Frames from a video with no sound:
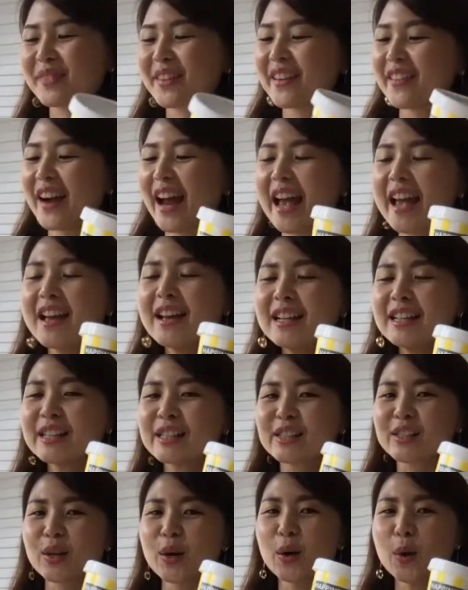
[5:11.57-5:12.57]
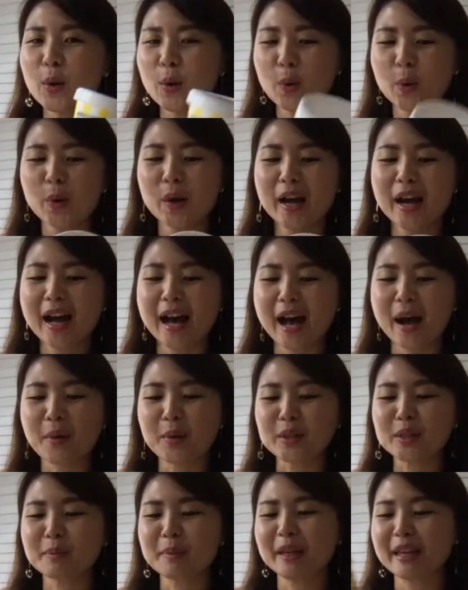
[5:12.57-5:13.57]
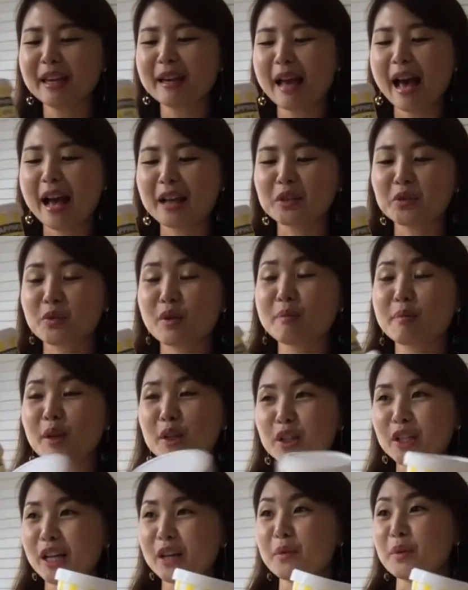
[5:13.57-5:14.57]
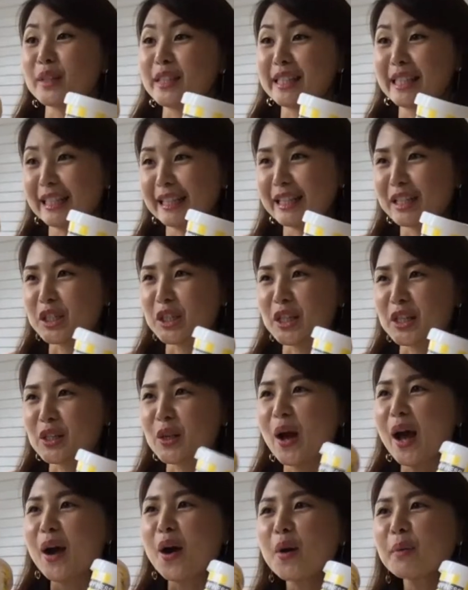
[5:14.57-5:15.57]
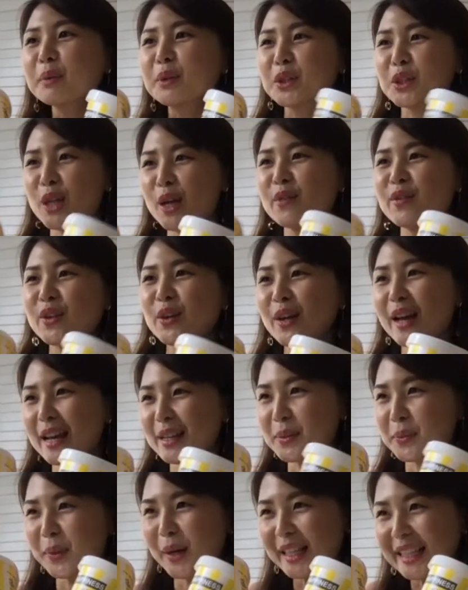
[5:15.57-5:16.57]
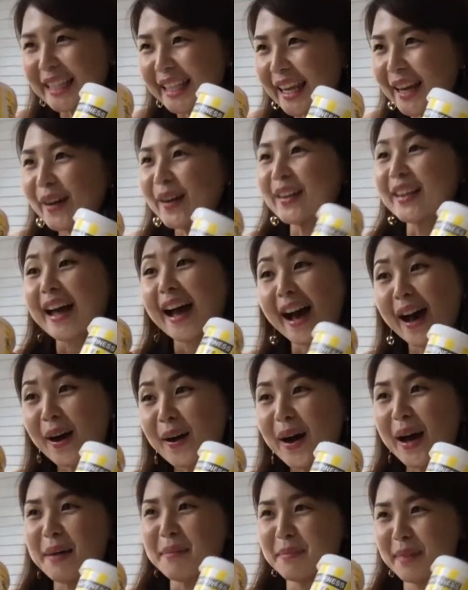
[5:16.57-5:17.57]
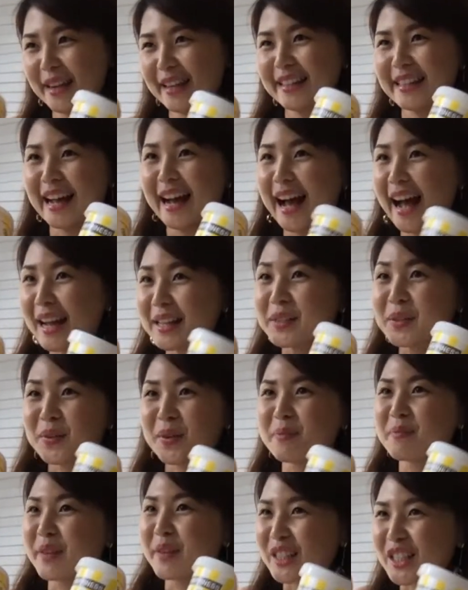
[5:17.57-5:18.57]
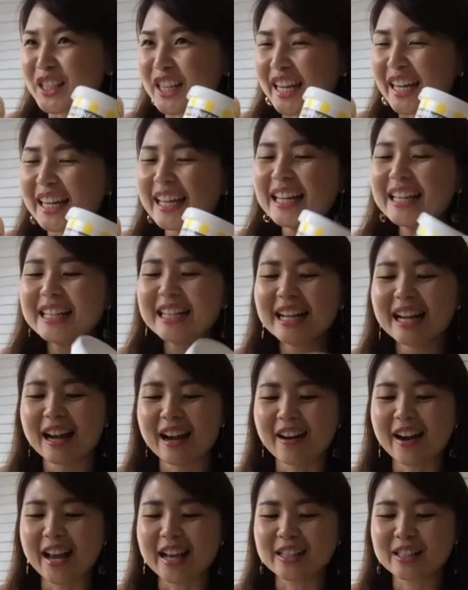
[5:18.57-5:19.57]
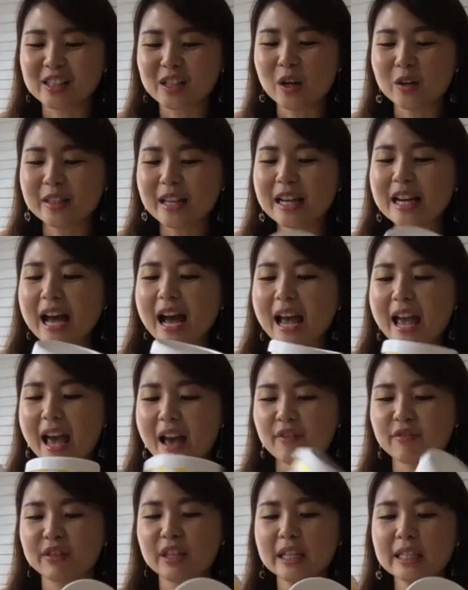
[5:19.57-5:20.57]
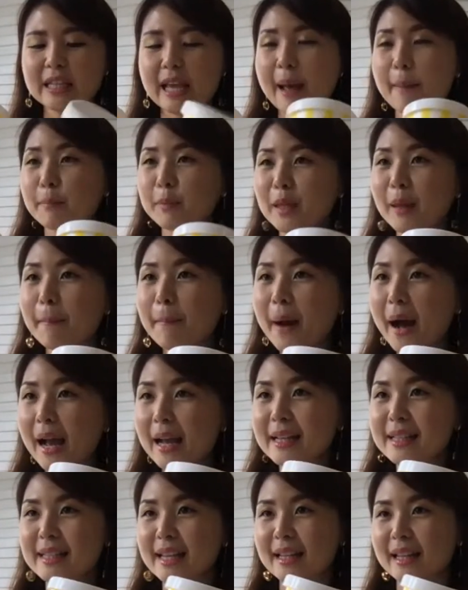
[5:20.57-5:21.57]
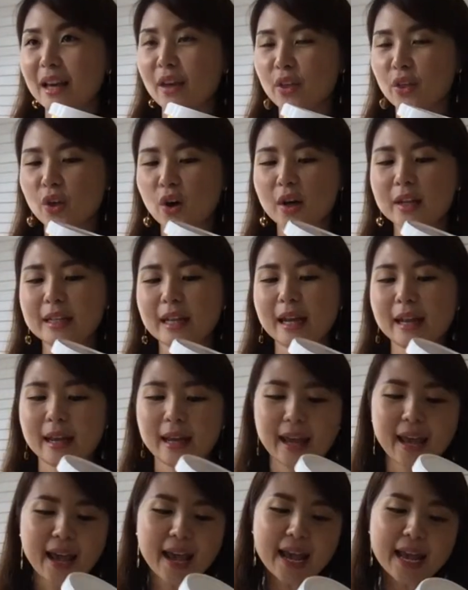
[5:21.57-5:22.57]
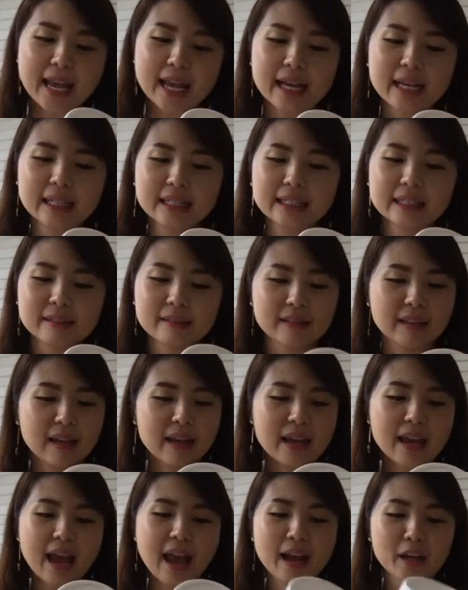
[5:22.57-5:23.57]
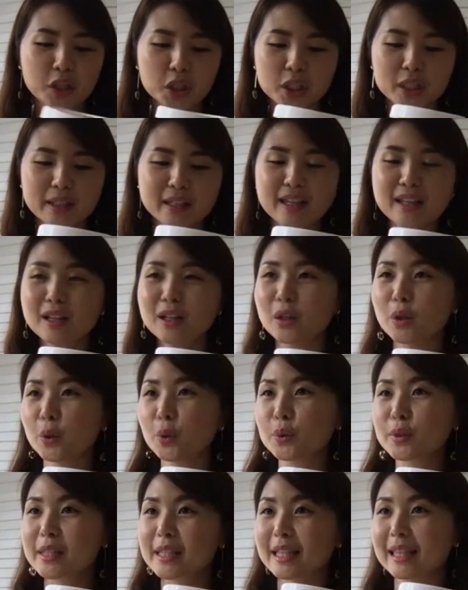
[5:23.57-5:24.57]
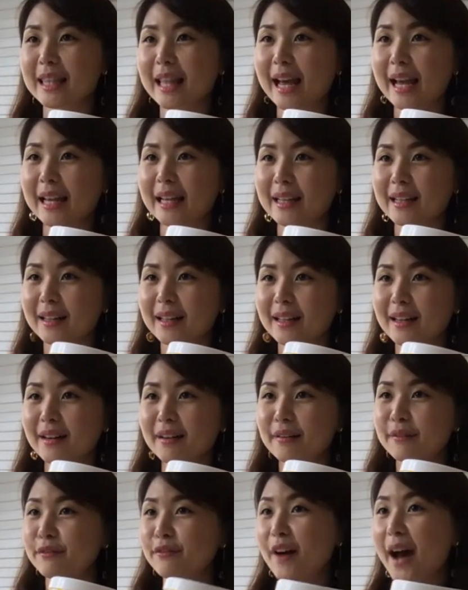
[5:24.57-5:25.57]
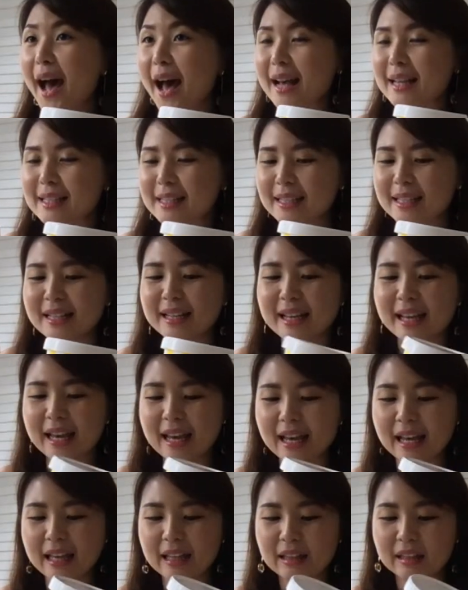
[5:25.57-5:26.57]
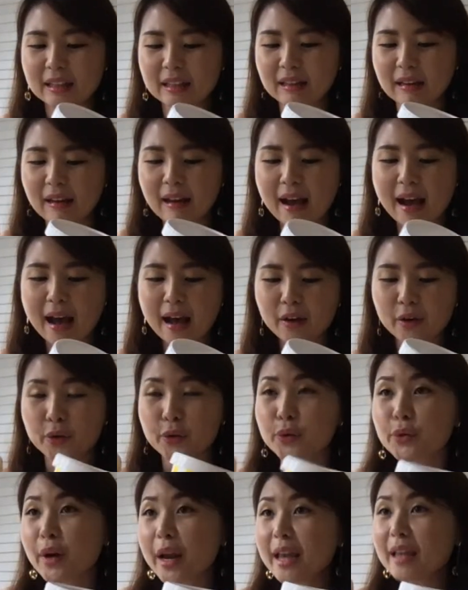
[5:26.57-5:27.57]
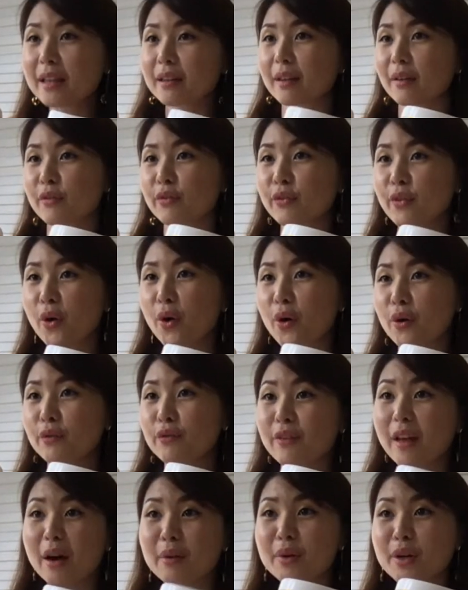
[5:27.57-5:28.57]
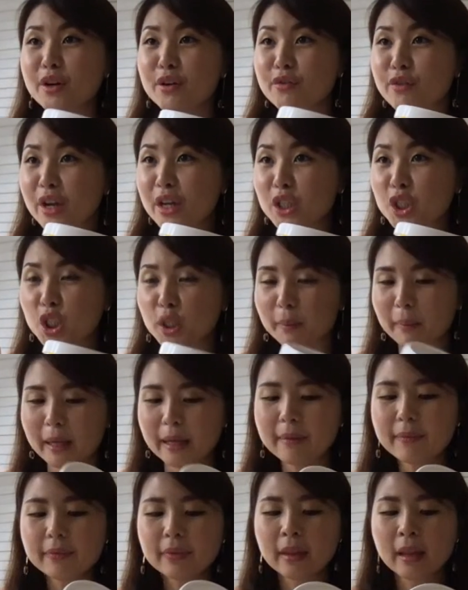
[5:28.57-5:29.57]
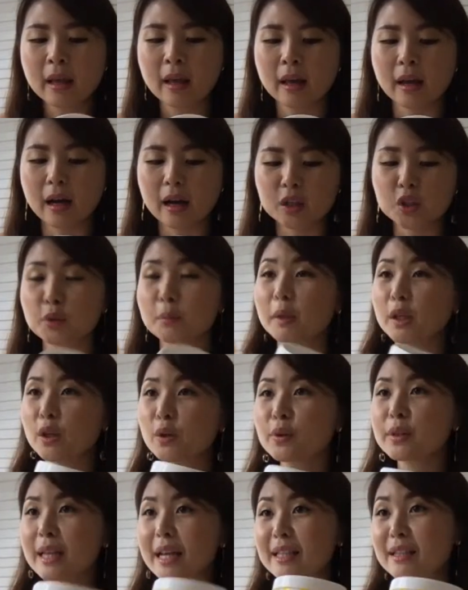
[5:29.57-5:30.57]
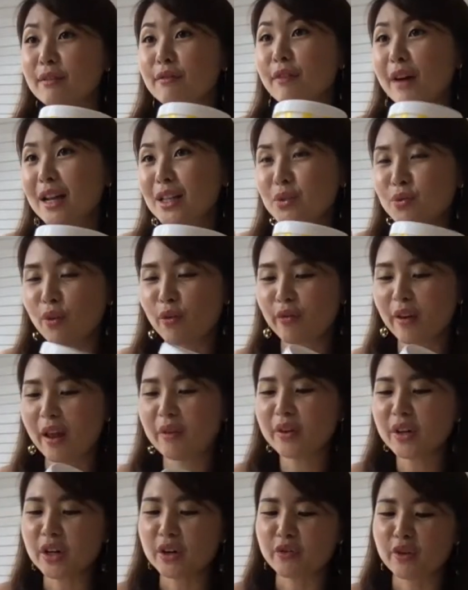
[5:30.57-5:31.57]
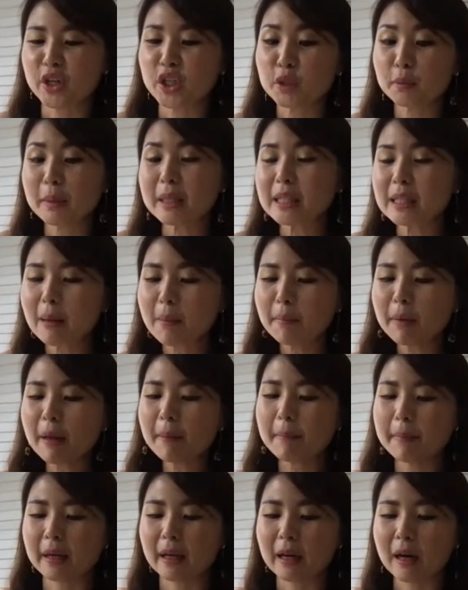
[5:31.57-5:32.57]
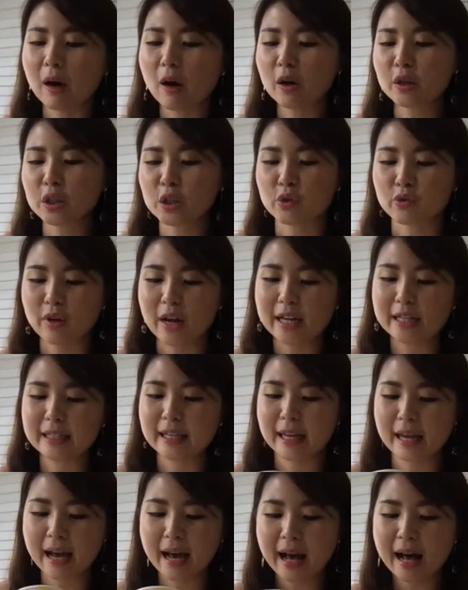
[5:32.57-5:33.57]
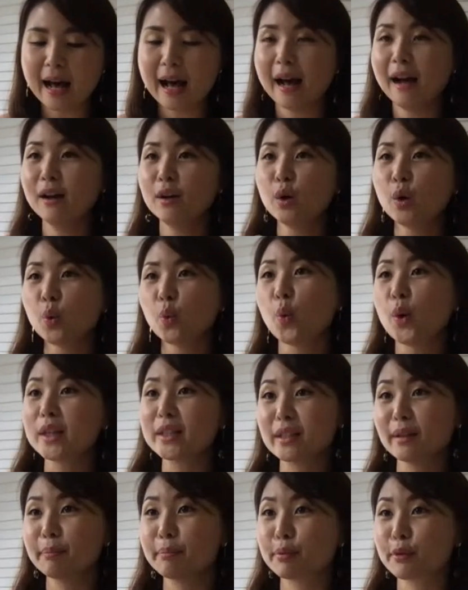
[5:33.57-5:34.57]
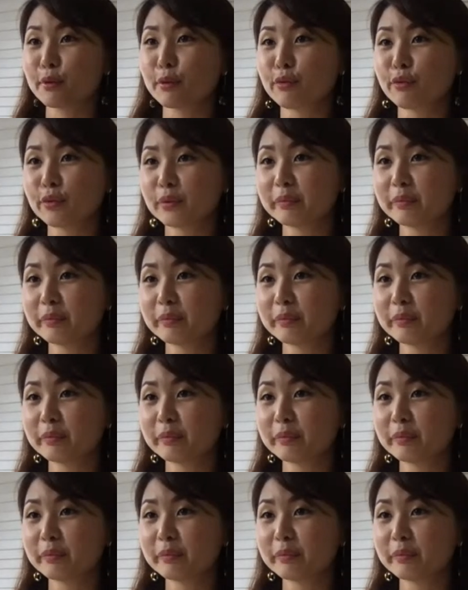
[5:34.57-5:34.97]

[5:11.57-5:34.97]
Right, so I was making ice cream milkshake. It was delicious. So I hope to share with you guys one day on how I make the ice cream milkshake. All right. So then I have these empty pints, and I thought that hey, they actually looks like a vase, and they are great for flower arrangement. To be used as a vase for flower arrangement simply because right, they are waterproof.